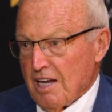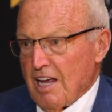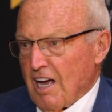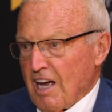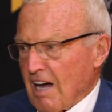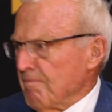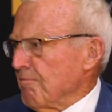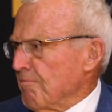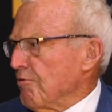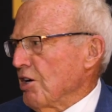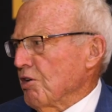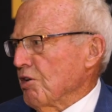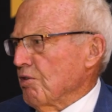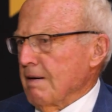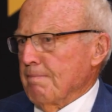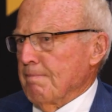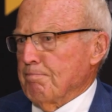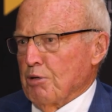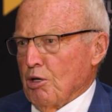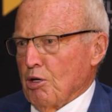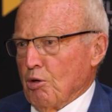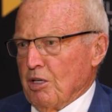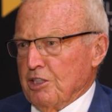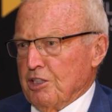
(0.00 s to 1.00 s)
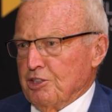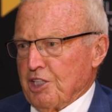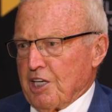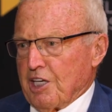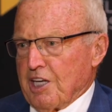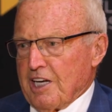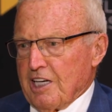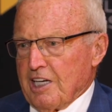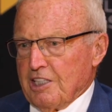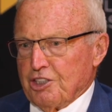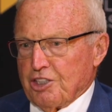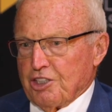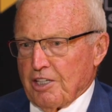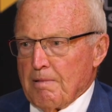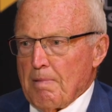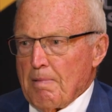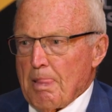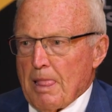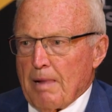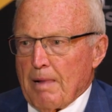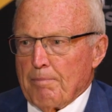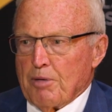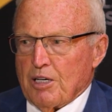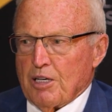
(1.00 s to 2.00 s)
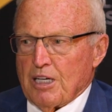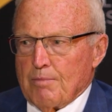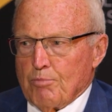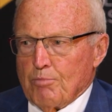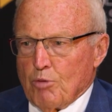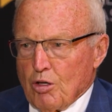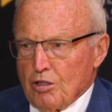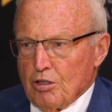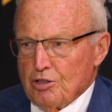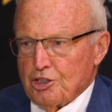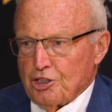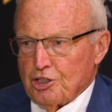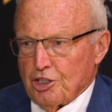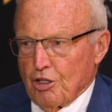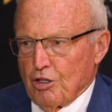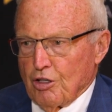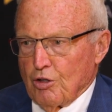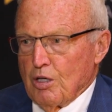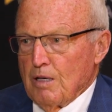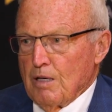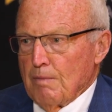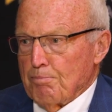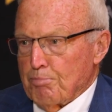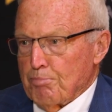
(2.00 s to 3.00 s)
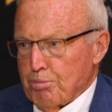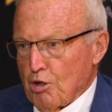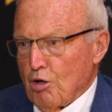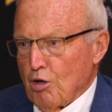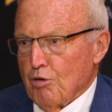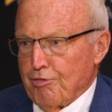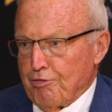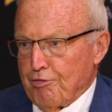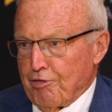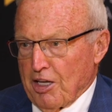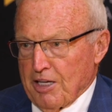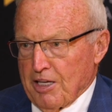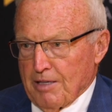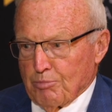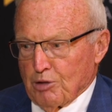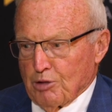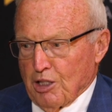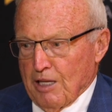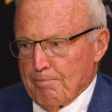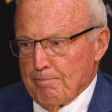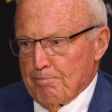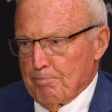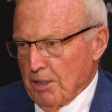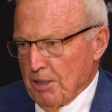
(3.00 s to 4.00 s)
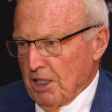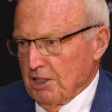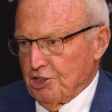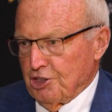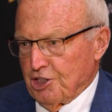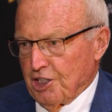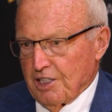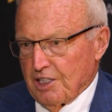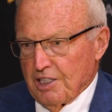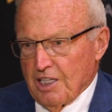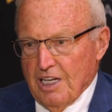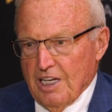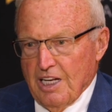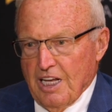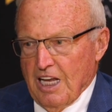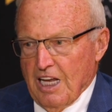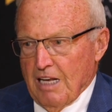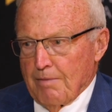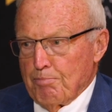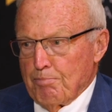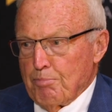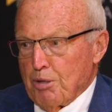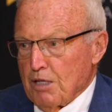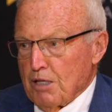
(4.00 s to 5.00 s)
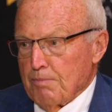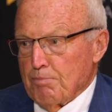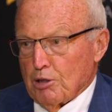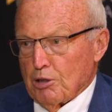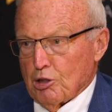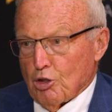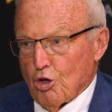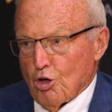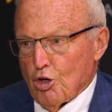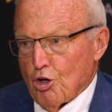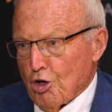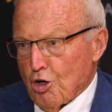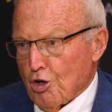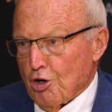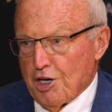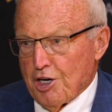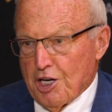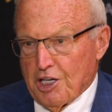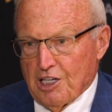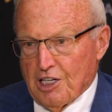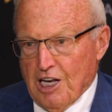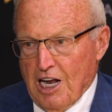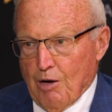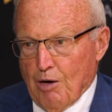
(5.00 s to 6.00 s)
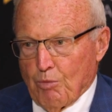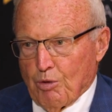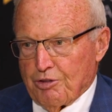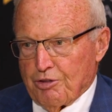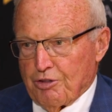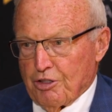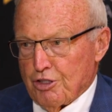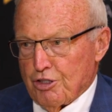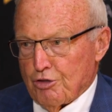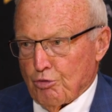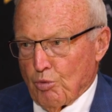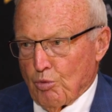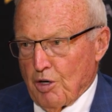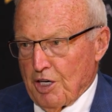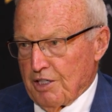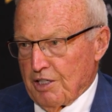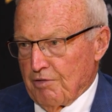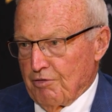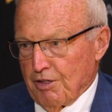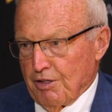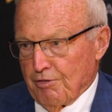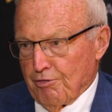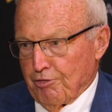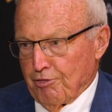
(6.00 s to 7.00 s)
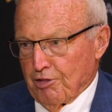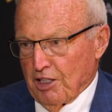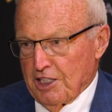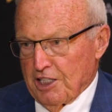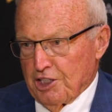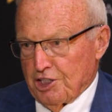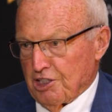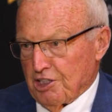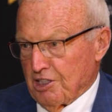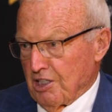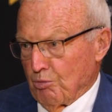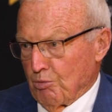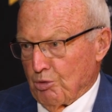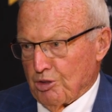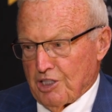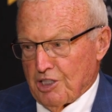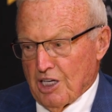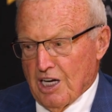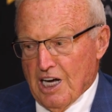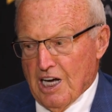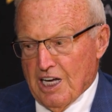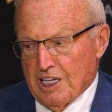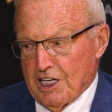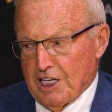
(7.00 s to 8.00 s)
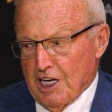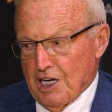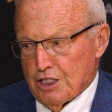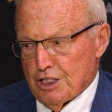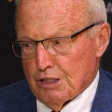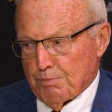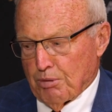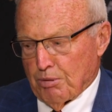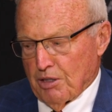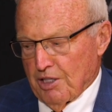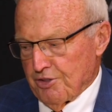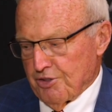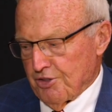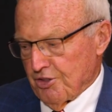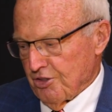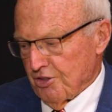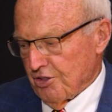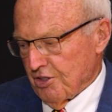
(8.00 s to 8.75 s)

I'm very pro-education, but I'm also pro-family budget, and people are hurting now with this rate of inflation and with the high gas prices.